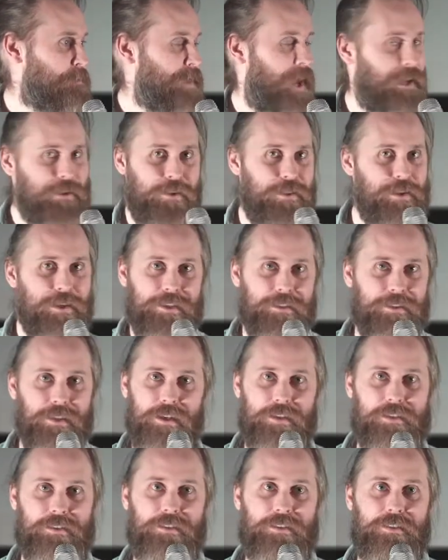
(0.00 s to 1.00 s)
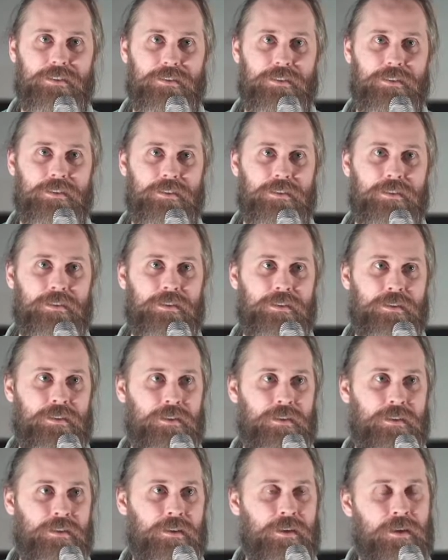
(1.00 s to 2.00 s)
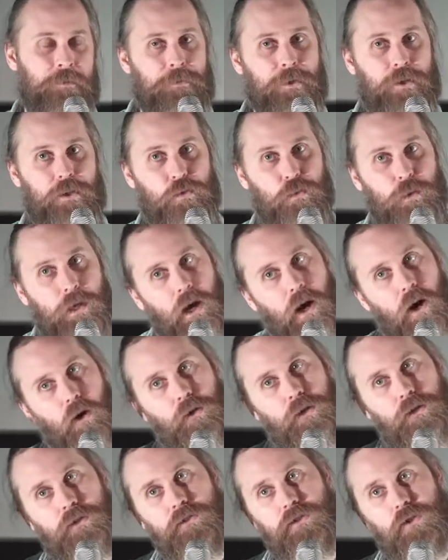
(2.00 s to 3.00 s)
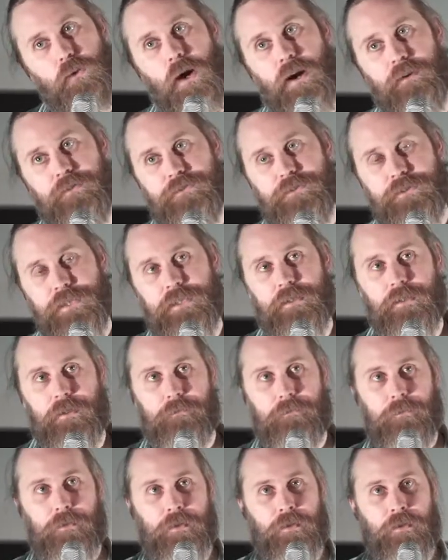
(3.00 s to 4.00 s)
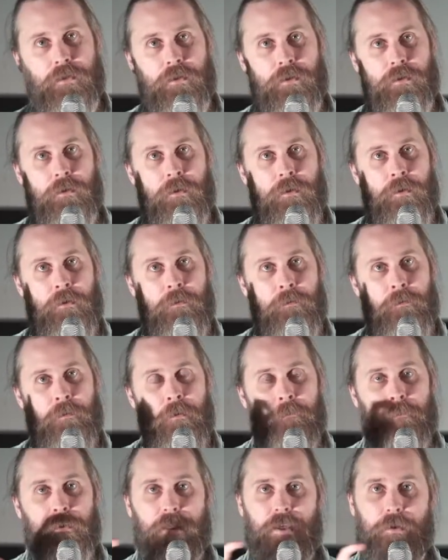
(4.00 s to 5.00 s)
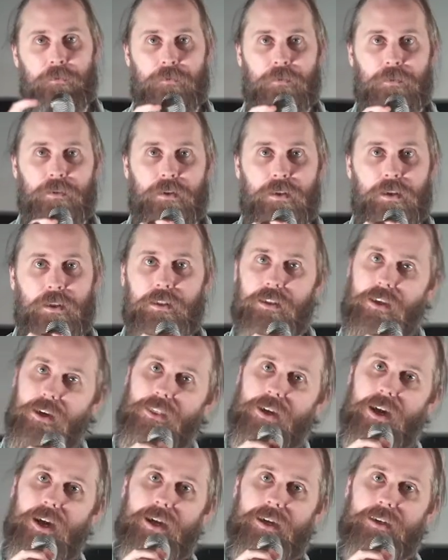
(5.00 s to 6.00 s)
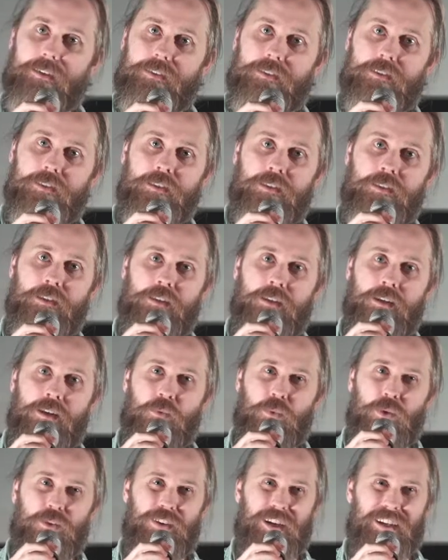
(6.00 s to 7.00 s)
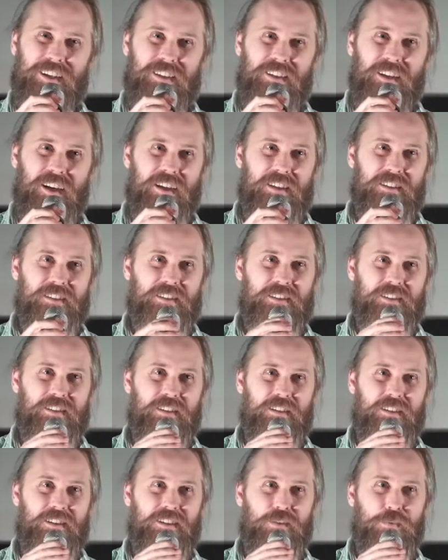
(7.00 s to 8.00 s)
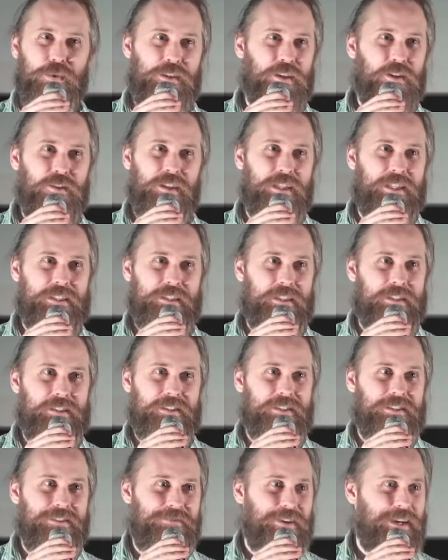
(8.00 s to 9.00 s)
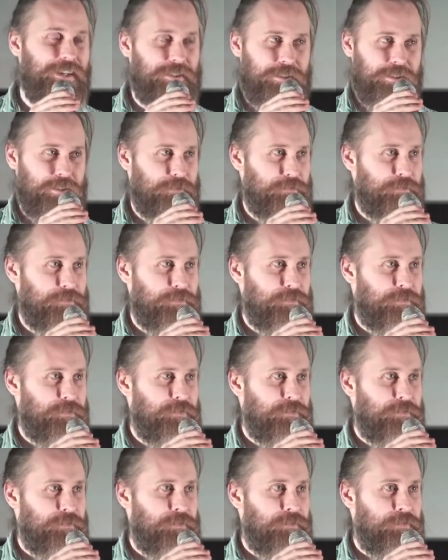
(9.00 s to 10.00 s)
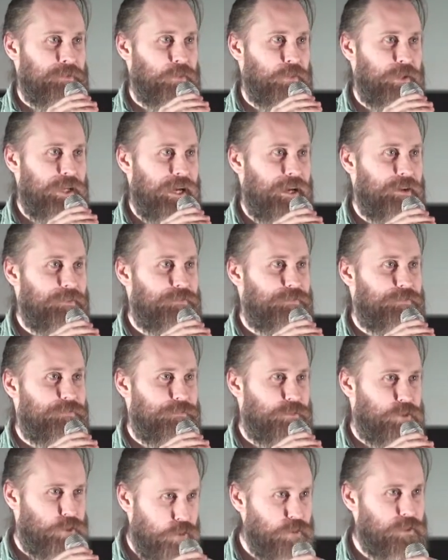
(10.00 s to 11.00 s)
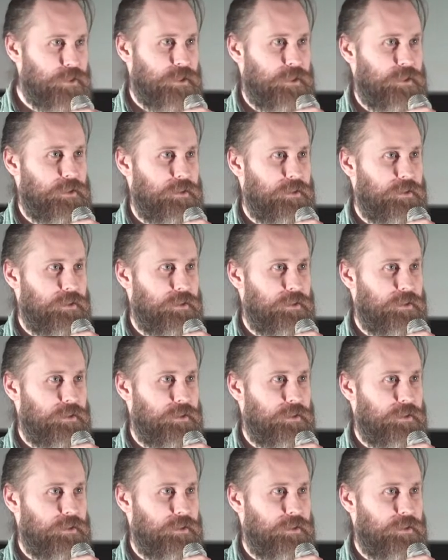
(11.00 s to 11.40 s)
I don't think it does. Because we hold on to our freedom. But then, in the other hand, we recognize that we don't exist in a vacuum. That we have duty.